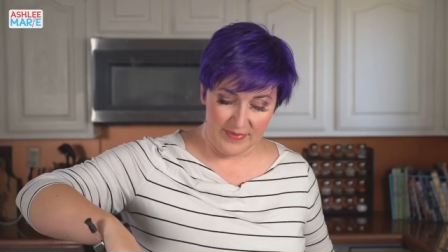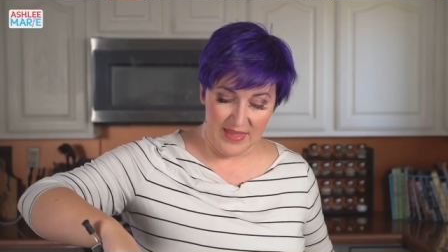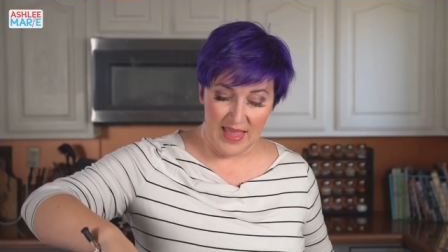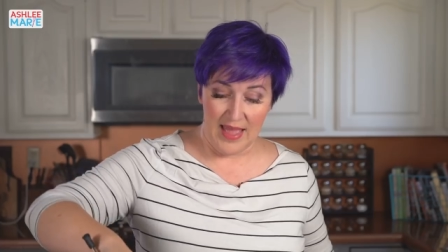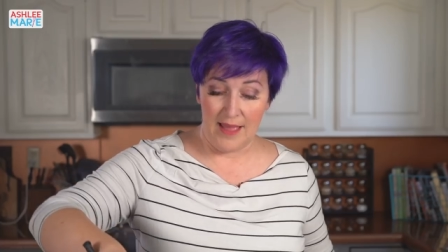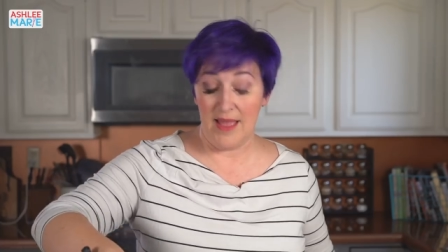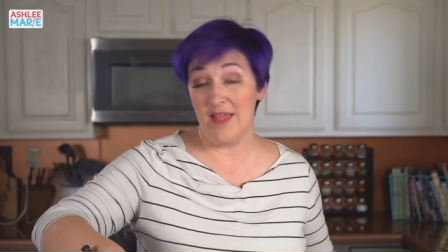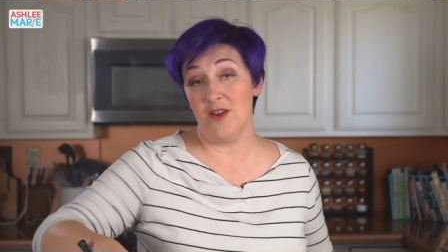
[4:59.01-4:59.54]
Yeah,
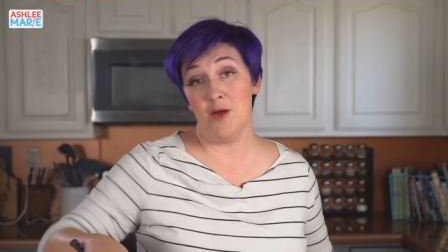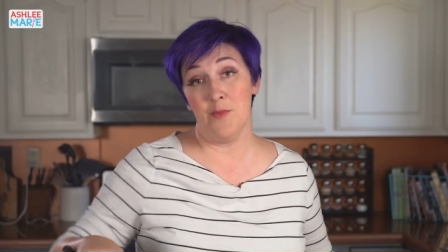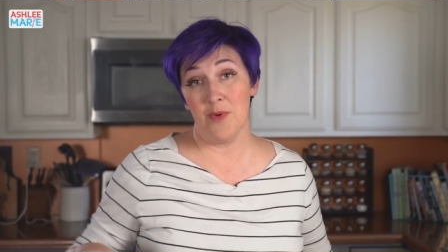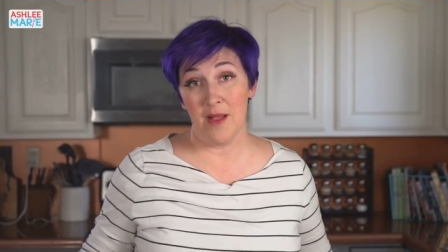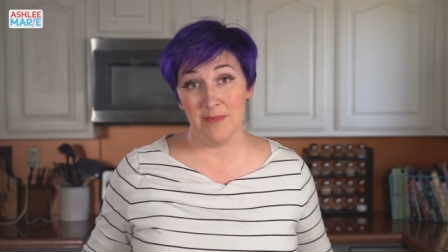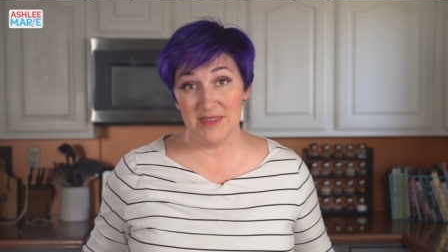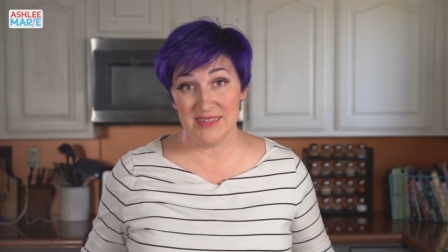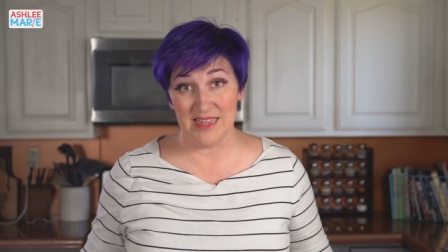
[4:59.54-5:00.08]
I know it
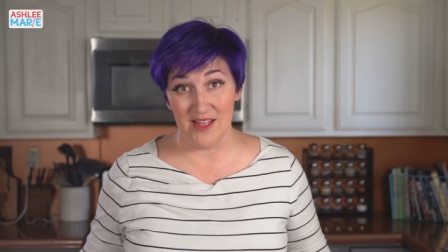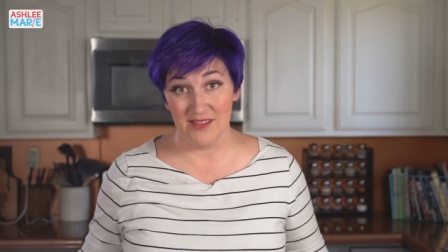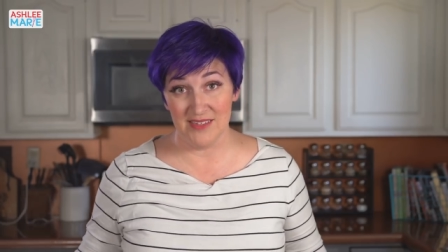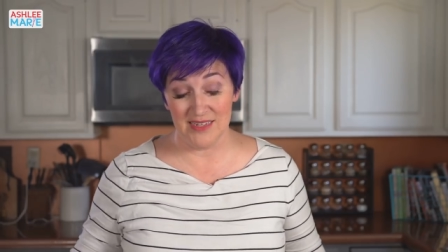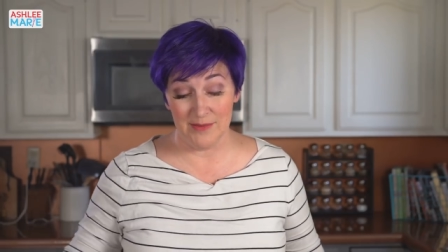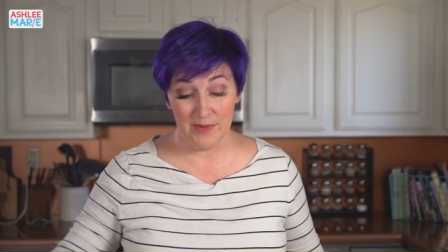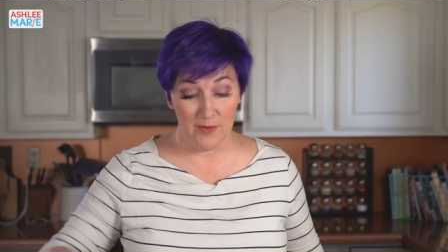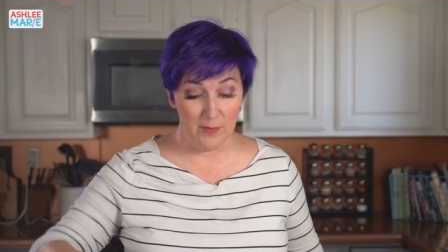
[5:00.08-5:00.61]
probably sounds
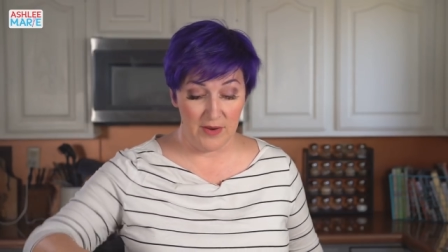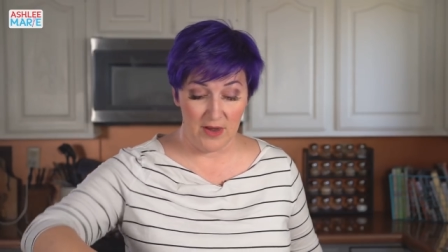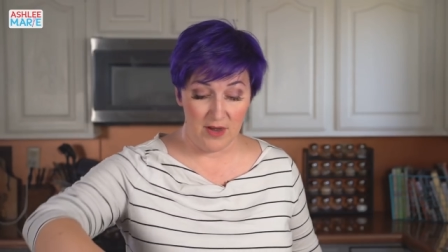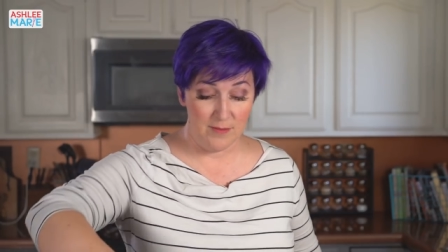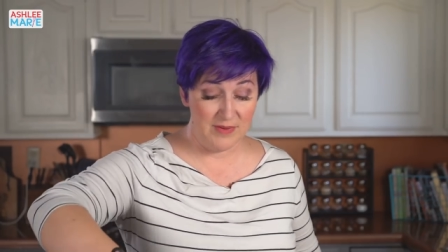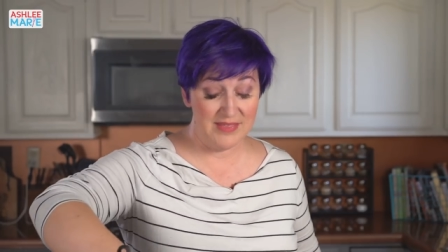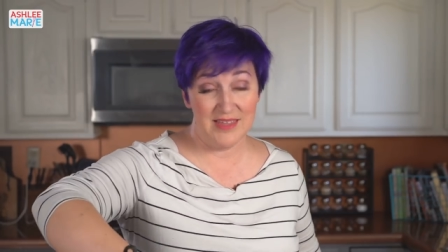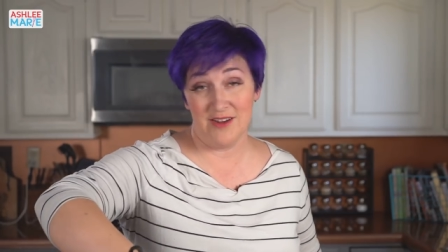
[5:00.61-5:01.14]
a little bit weird,
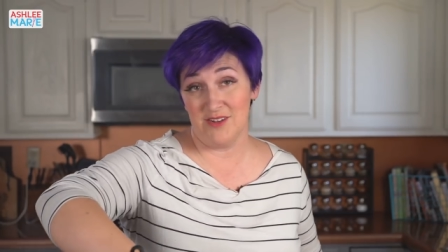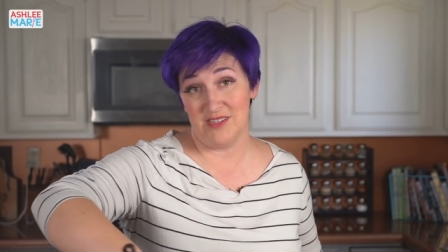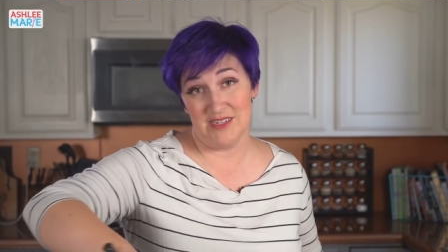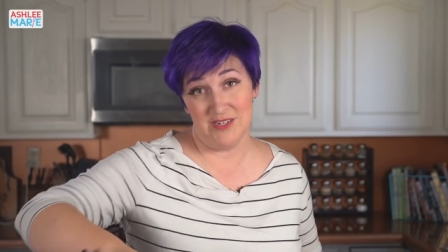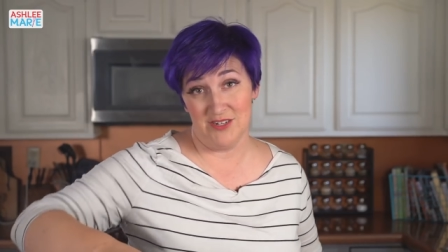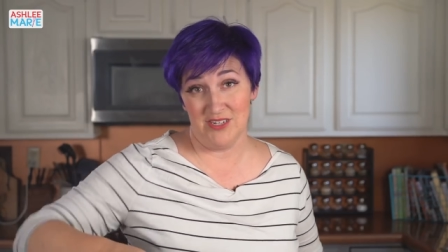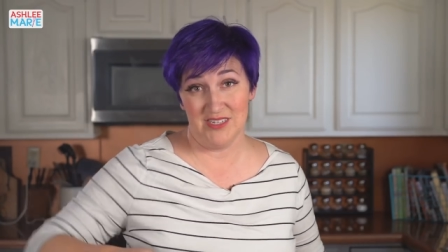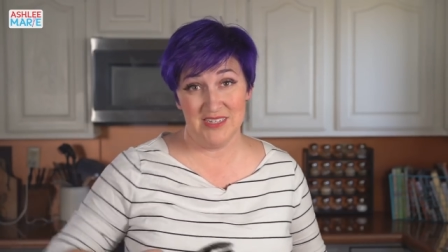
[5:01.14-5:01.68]
but they are
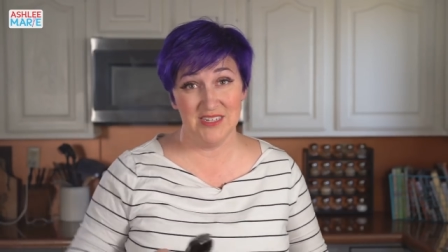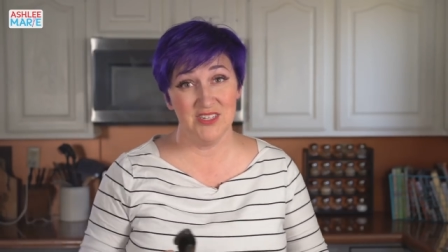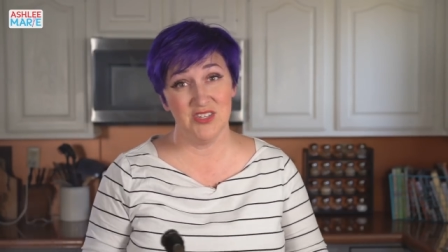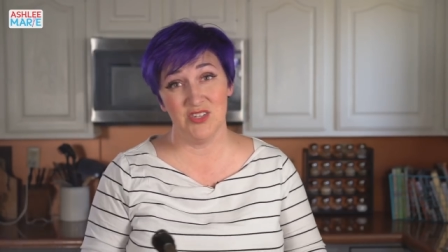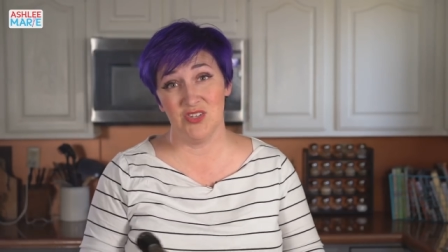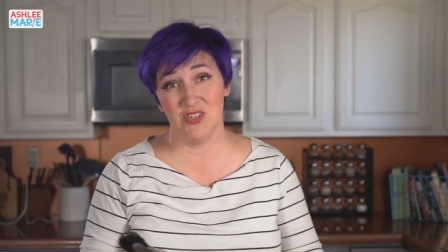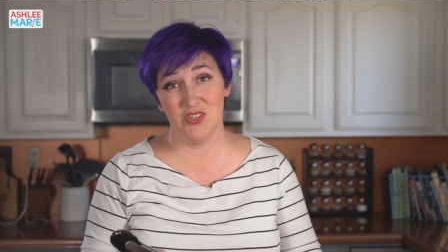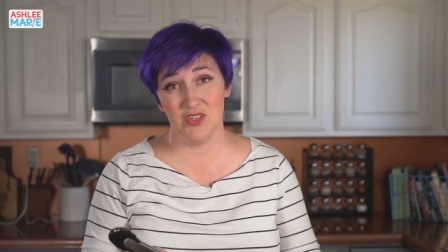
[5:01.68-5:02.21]
seriously
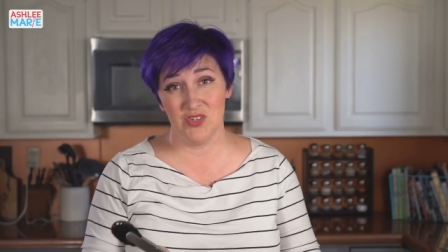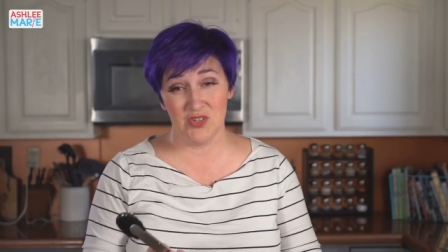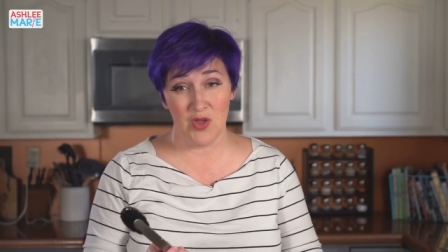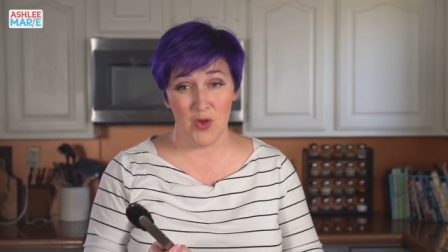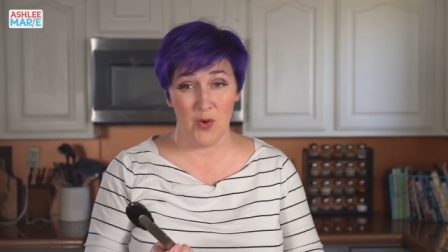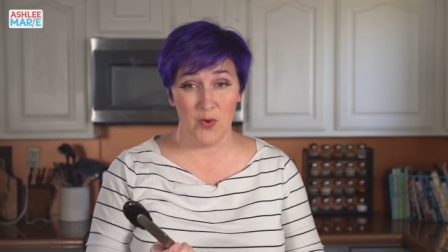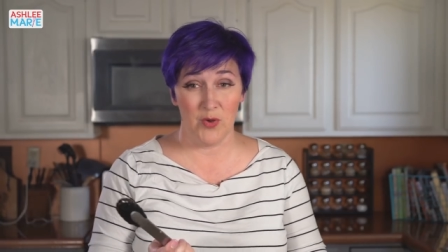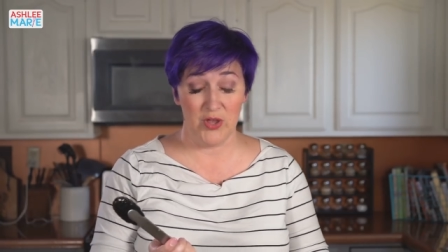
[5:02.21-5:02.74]
so
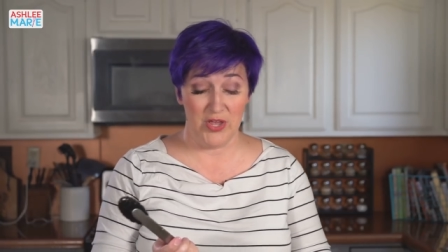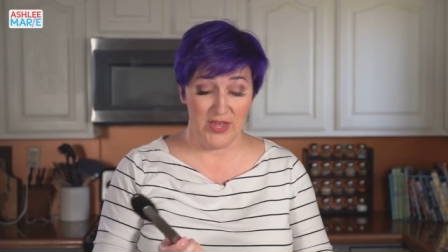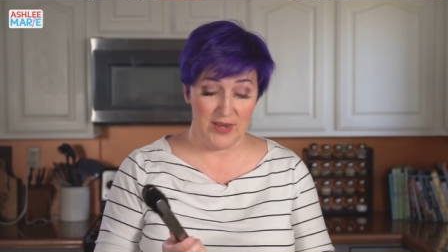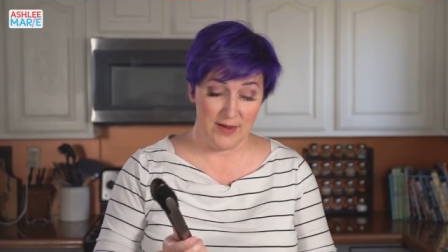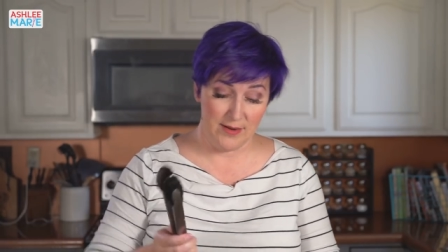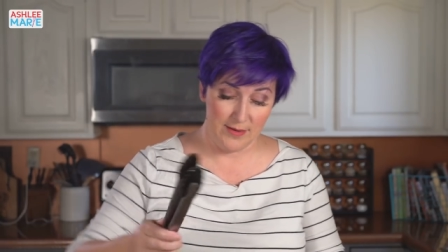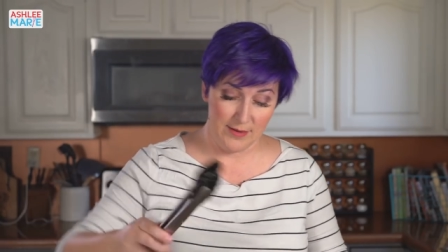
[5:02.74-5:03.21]
good.